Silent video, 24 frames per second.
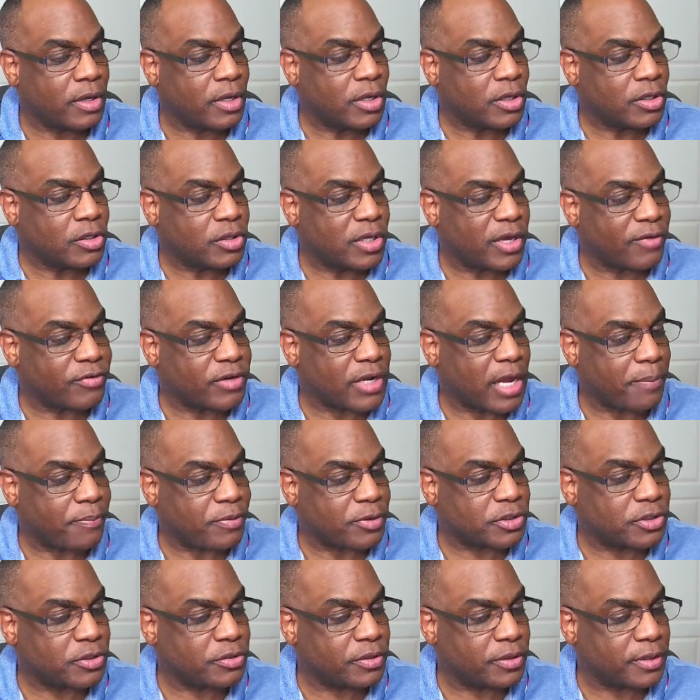you have an
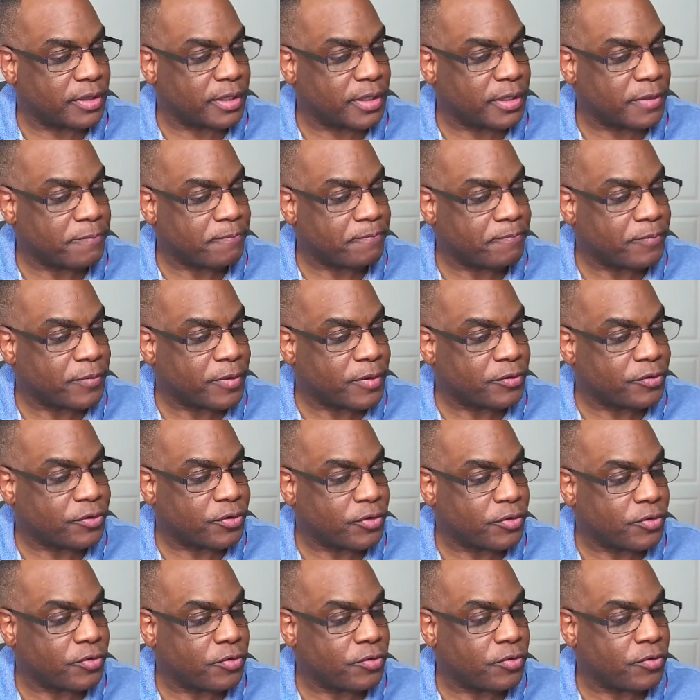opportunity
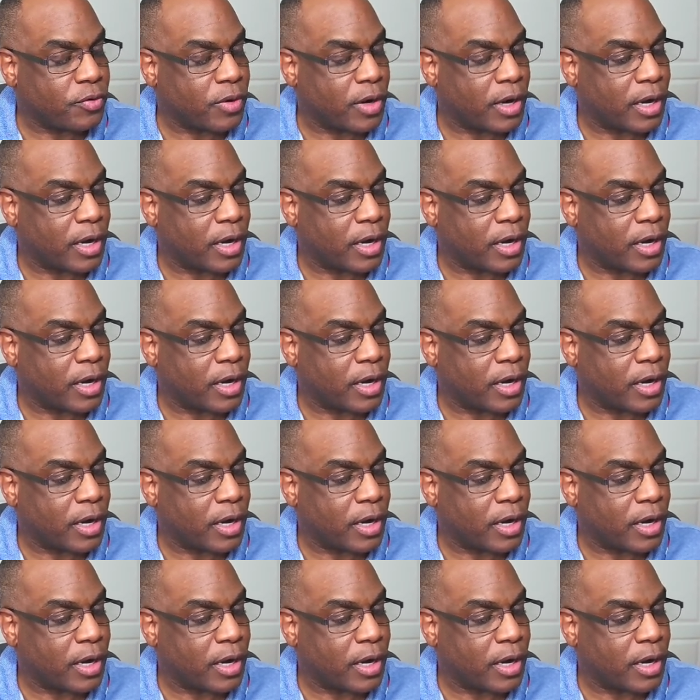to